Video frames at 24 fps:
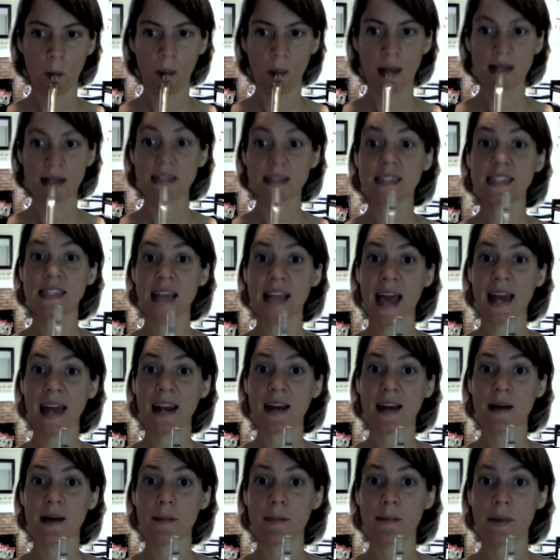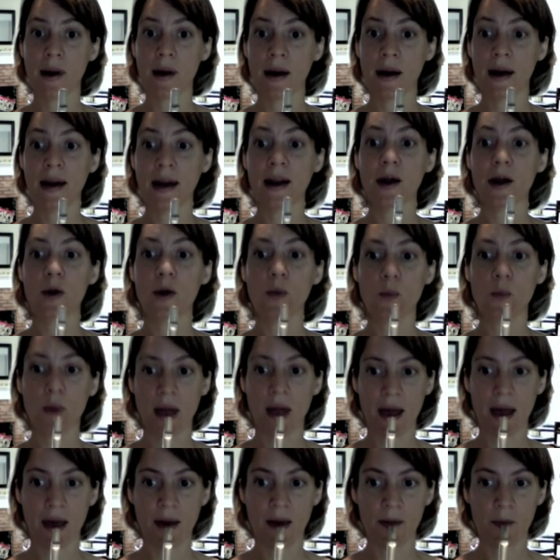sat upon a
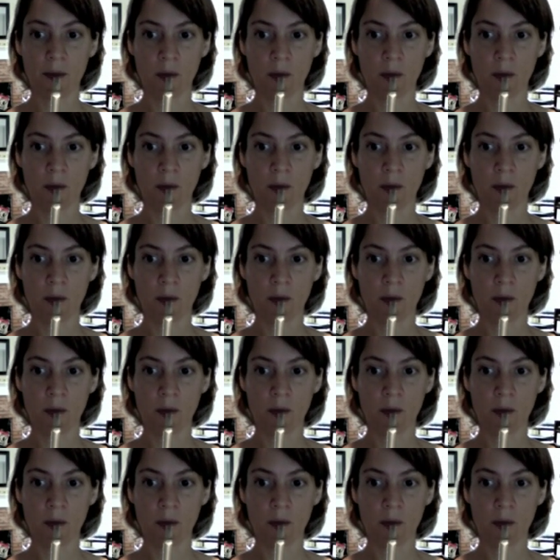rail.